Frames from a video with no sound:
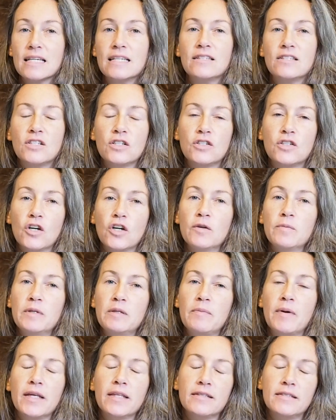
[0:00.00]
is
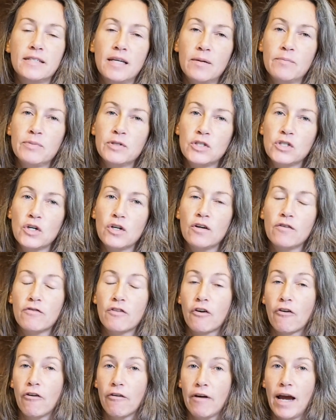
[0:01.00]
determined by the temperature of
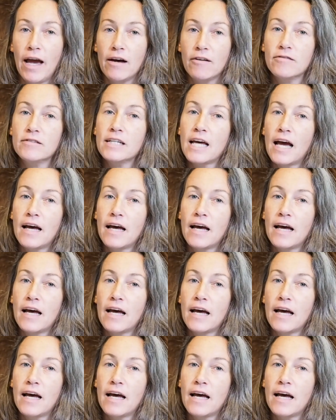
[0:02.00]
the ground